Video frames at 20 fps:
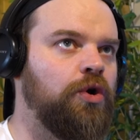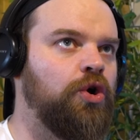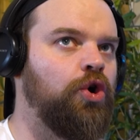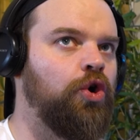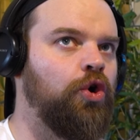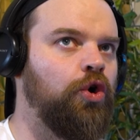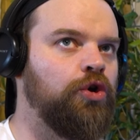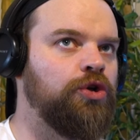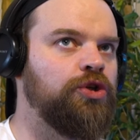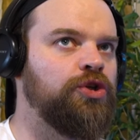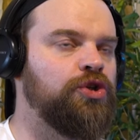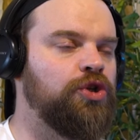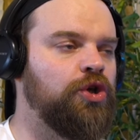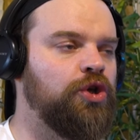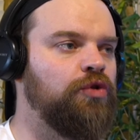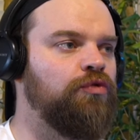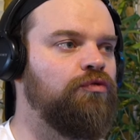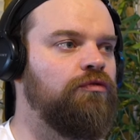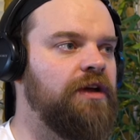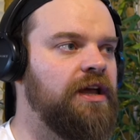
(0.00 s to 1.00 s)
could
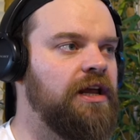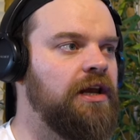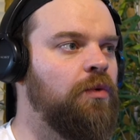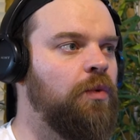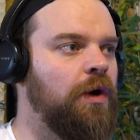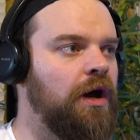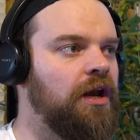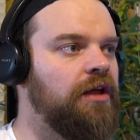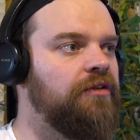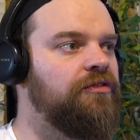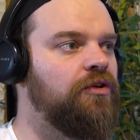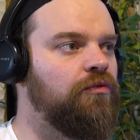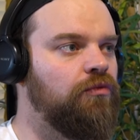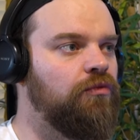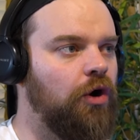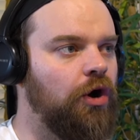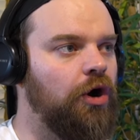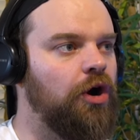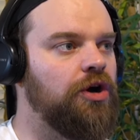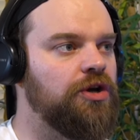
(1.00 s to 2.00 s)
do really well if the
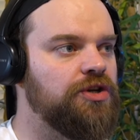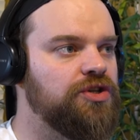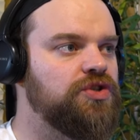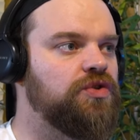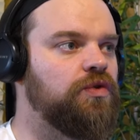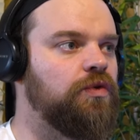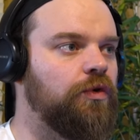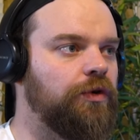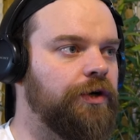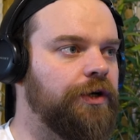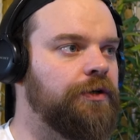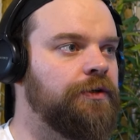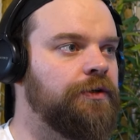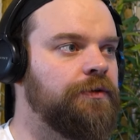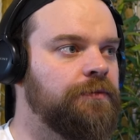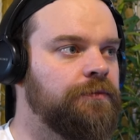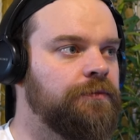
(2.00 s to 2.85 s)
right eyes saw it.